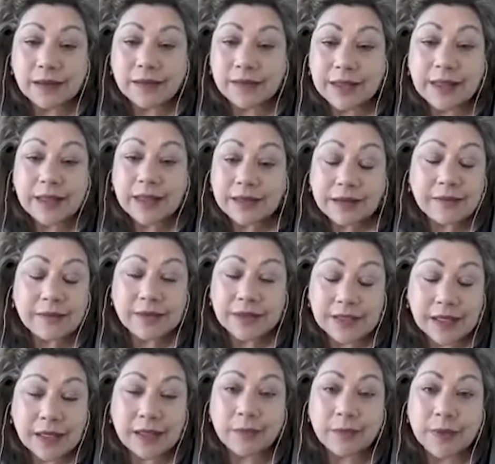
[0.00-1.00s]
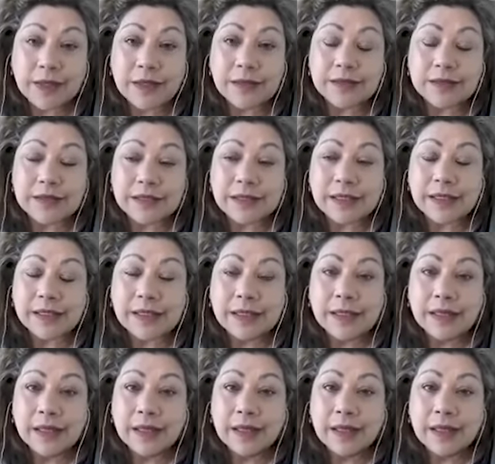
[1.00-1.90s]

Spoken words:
the end of the death penalty,